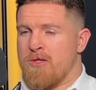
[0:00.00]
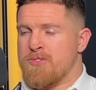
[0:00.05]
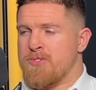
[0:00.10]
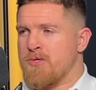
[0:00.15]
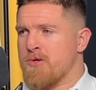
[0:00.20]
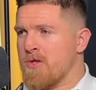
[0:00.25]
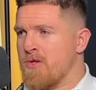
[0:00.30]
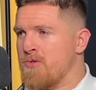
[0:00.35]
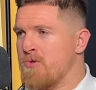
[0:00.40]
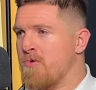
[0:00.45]
if
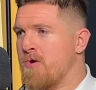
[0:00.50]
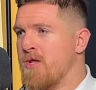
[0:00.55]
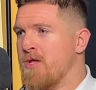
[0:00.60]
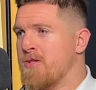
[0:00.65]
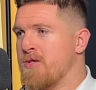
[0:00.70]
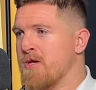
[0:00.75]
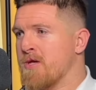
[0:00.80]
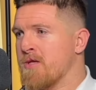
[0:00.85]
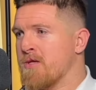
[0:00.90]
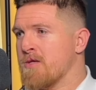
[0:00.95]
you're going to do
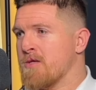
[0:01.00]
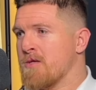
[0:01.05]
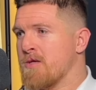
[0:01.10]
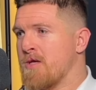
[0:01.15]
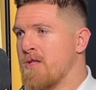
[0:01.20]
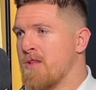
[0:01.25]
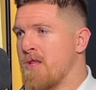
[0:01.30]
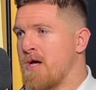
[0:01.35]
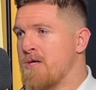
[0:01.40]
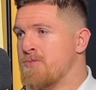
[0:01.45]
anything
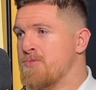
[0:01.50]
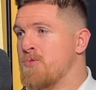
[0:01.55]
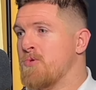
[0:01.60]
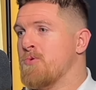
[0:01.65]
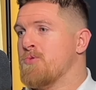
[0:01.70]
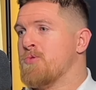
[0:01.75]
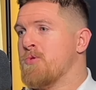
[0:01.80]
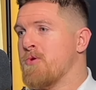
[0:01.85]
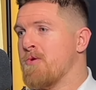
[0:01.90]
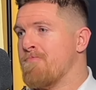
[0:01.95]
in life, do
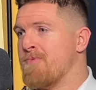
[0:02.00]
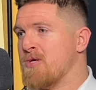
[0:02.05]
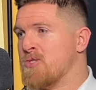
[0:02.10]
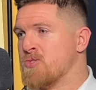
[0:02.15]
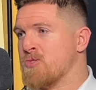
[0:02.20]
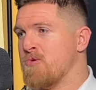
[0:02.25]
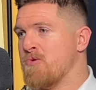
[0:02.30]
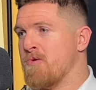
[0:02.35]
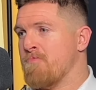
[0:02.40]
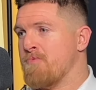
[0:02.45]
it to your
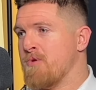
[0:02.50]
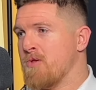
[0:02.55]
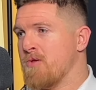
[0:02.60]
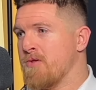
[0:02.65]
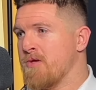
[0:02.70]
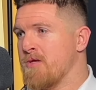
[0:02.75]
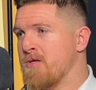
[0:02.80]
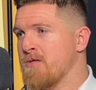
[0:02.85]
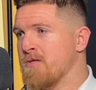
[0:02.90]
best of your ability.